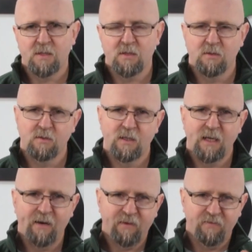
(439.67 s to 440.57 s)
so I
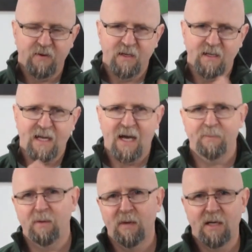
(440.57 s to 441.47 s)
have to find that
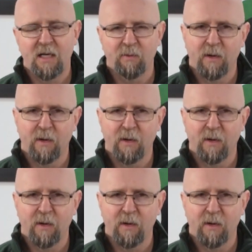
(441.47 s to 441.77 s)
happy medium,